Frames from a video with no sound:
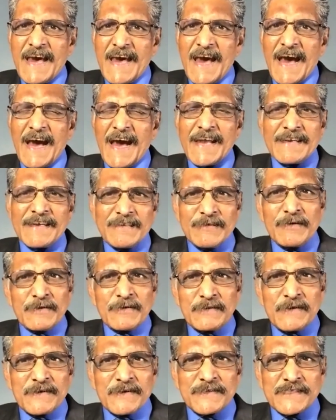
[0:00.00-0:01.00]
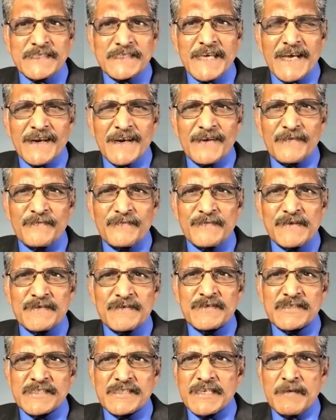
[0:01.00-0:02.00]
And you yourself, you
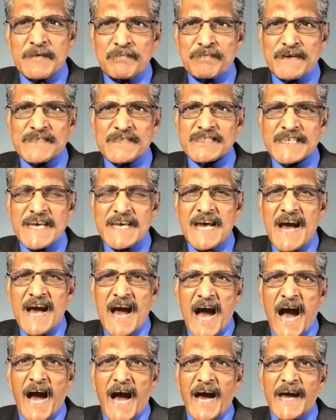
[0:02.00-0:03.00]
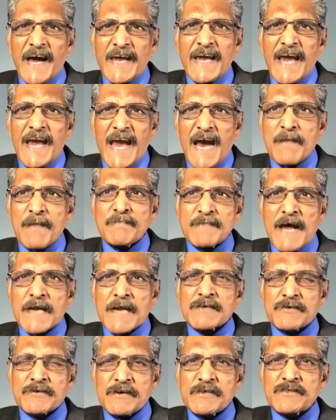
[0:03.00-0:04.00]
simply say, I am
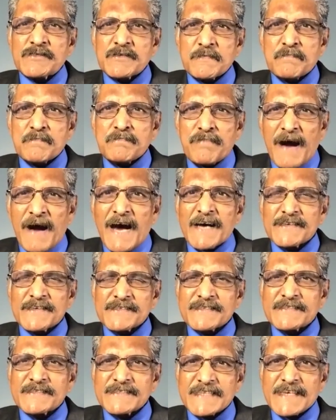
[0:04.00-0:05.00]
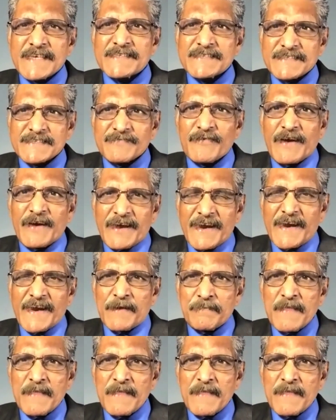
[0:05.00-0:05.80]
not going to pass this way.